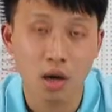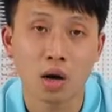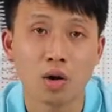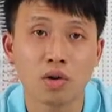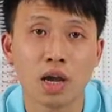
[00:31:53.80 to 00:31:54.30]

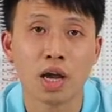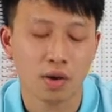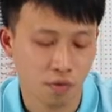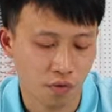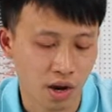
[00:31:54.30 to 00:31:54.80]

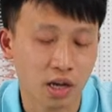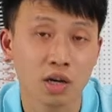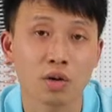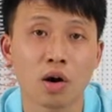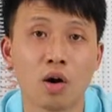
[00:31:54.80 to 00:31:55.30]
Okay, thank
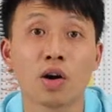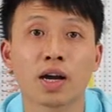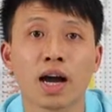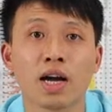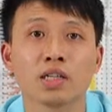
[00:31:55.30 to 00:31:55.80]
you all
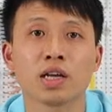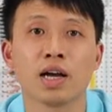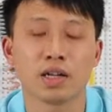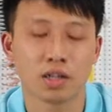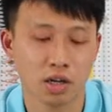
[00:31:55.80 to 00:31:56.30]
guys,
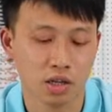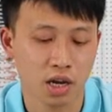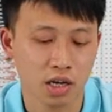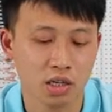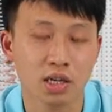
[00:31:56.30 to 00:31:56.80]
and
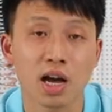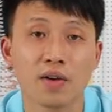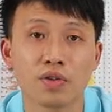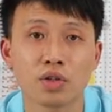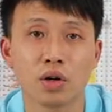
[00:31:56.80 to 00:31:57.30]
today's
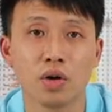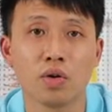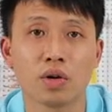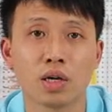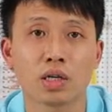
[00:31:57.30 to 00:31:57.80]
live
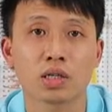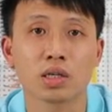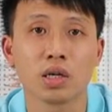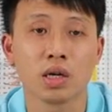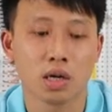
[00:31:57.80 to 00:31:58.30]
show
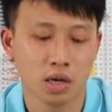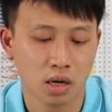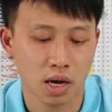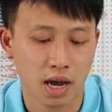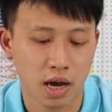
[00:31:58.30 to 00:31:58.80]
is
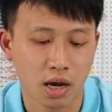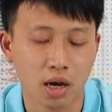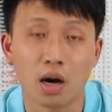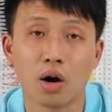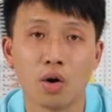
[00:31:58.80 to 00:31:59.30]

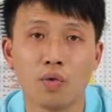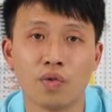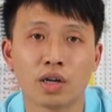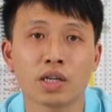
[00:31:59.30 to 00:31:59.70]
over.